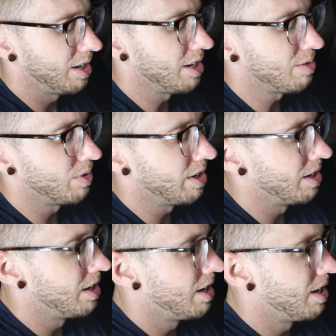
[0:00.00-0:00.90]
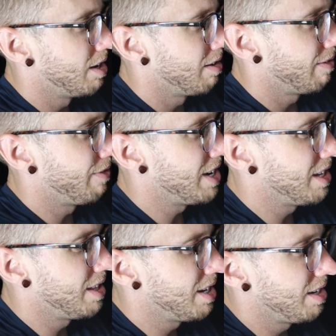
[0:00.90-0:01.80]
and you want to
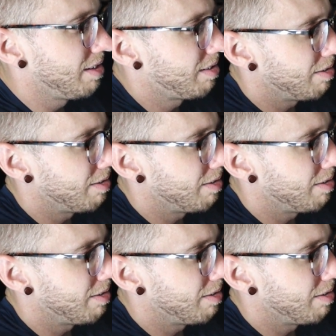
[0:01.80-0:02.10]
feed these